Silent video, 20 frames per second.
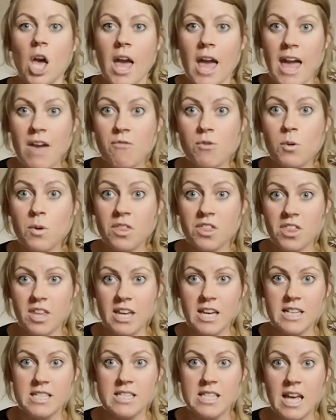Everyone
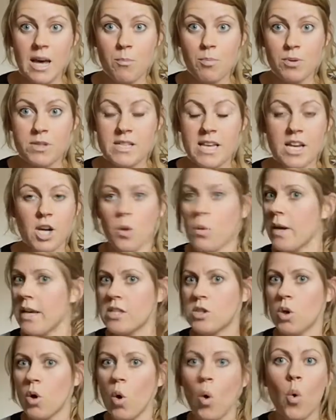thinks that Prosecco
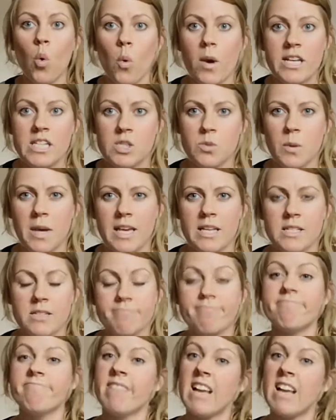is always sweet.